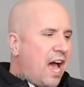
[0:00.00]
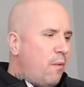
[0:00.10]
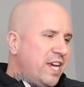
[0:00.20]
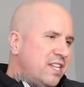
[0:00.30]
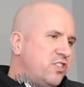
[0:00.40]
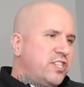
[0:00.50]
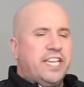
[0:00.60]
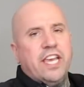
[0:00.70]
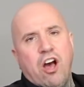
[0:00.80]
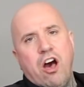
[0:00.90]
And we can
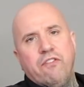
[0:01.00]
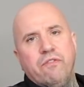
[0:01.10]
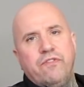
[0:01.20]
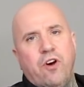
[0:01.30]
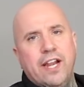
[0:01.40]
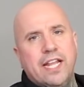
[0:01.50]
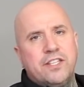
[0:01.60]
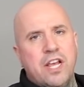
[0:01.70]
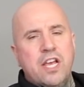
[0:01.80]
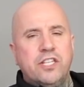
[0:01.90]
stick your car on finance.